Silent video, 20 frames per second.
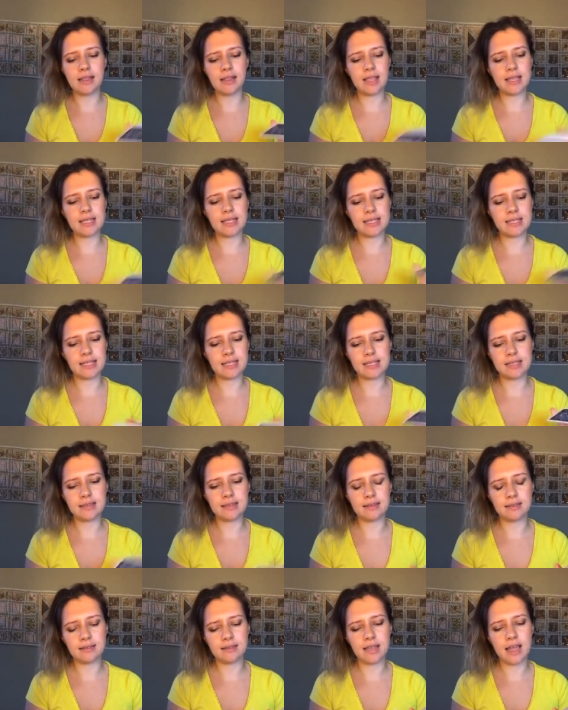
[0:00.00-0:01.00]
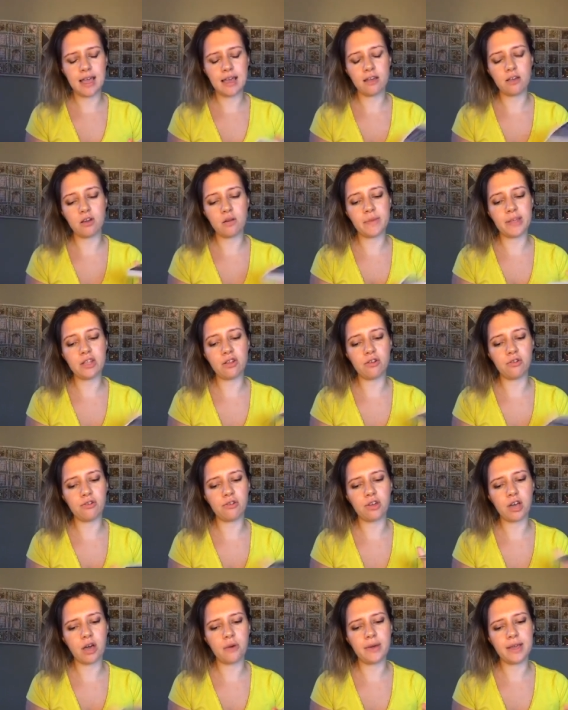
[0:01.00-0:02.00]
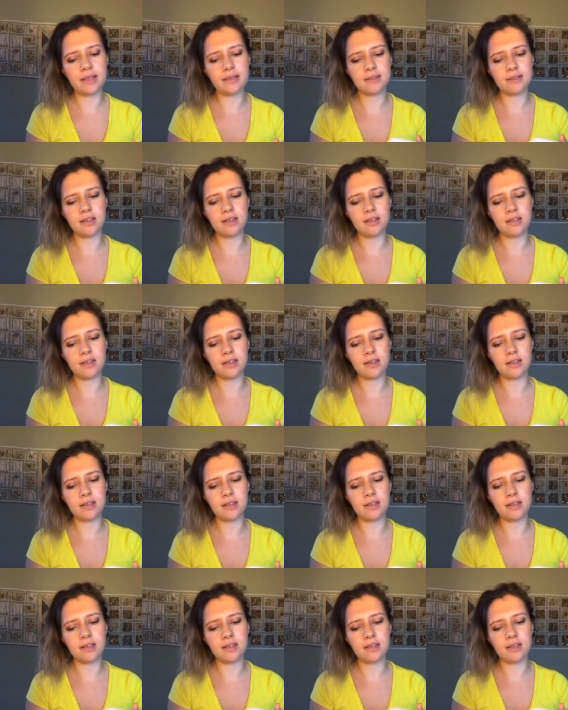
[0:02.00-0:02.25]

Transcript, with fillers: Let's uh, coming or going.